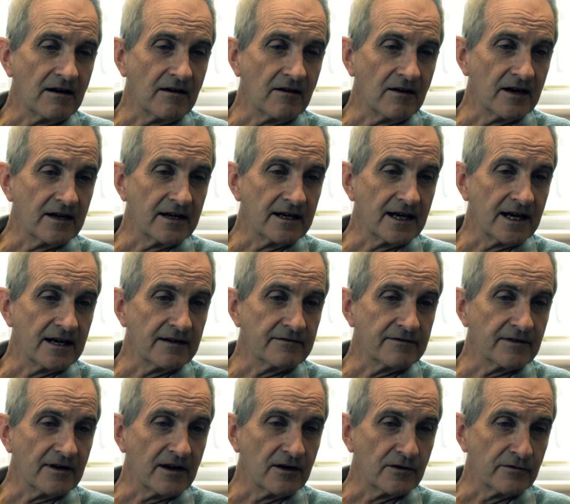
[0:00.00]
I have
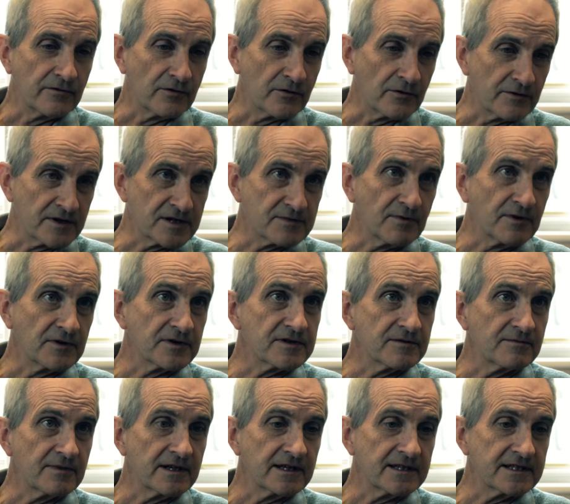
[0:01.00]
overall
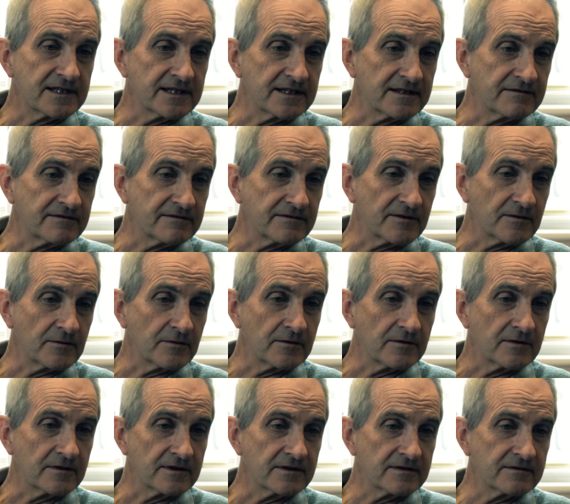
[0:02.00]
responsibility
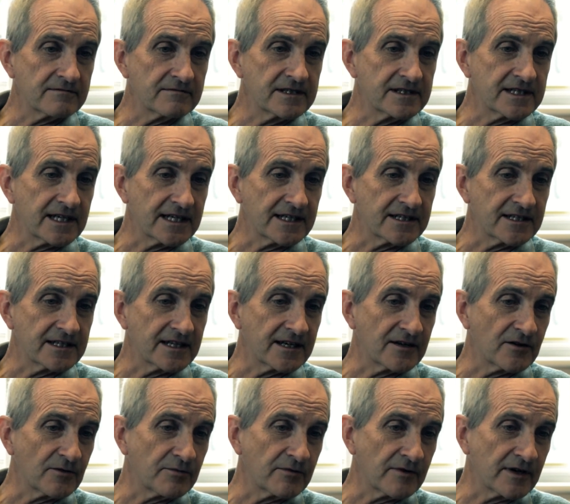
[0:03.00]
for day-to-day
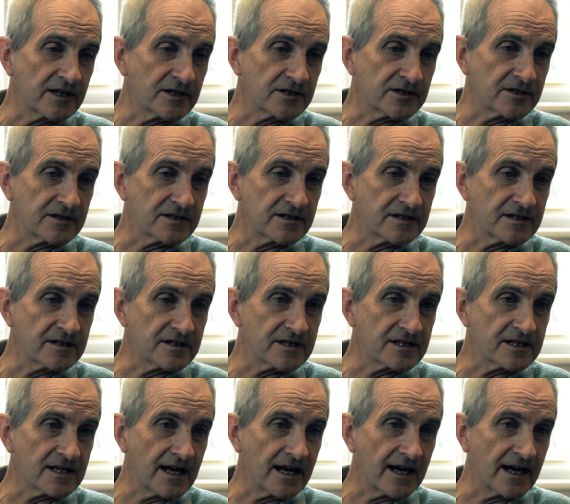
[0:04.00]
-day
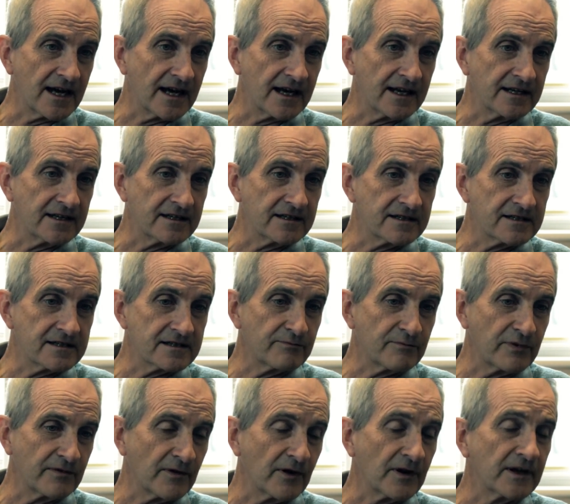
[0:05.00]
operations and
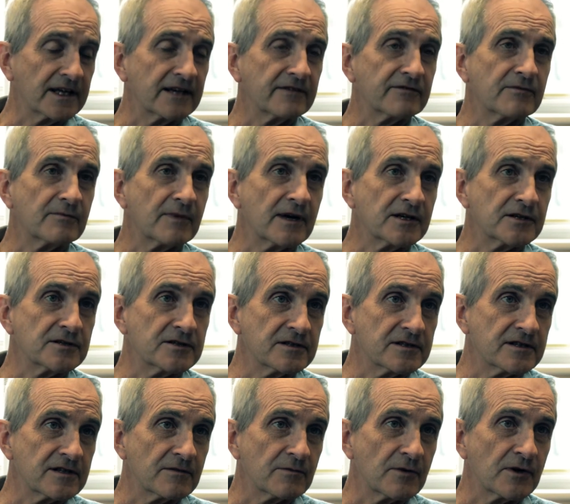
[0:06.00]
providing information
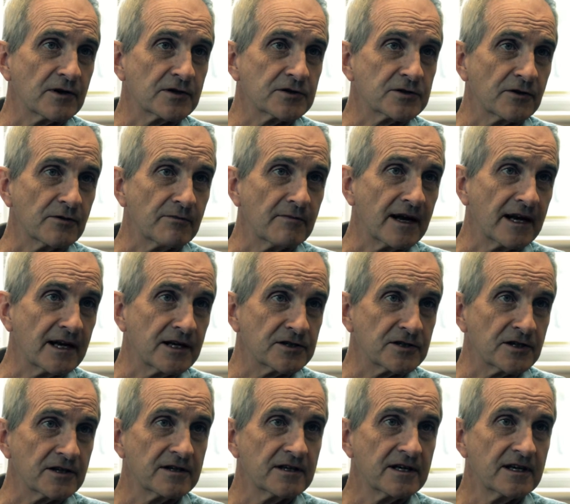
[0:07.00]
to the workshop
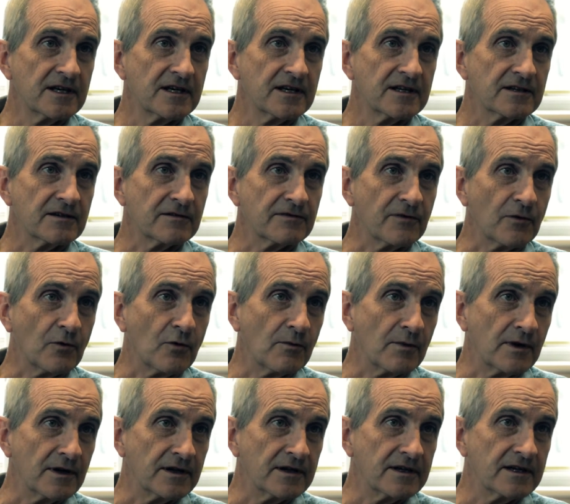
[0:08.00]
manager, the
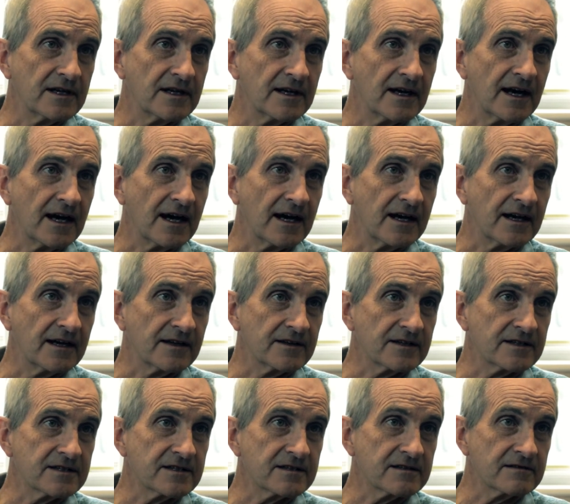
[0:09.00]
foreman, uh,
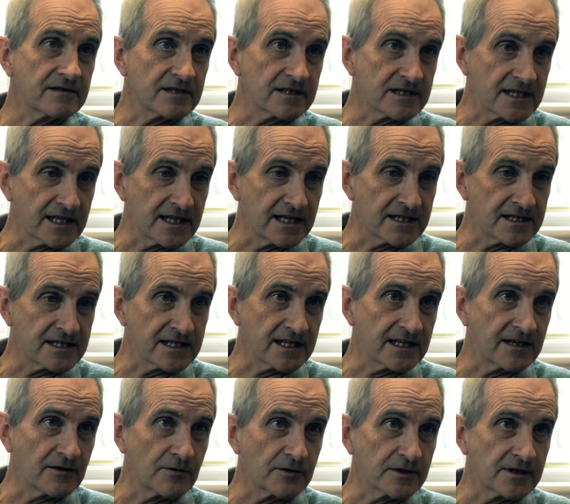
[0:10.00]
the, the CNC
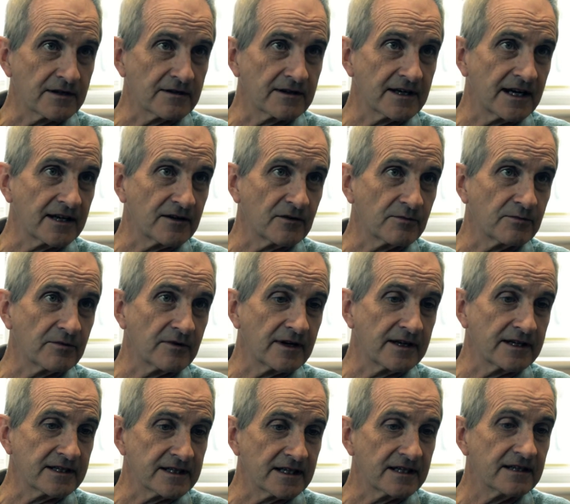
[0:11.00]
AutoCAD
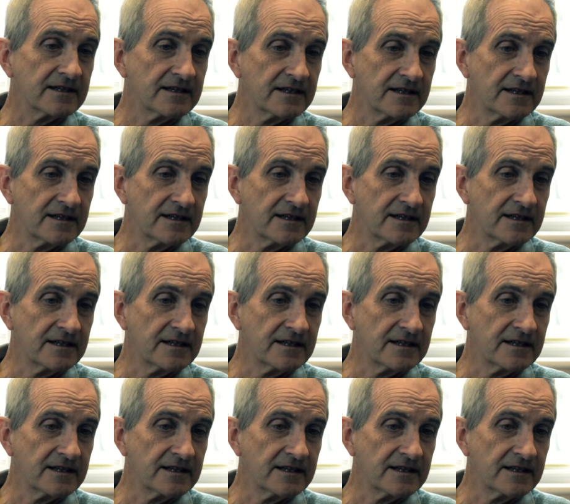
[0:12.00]
operator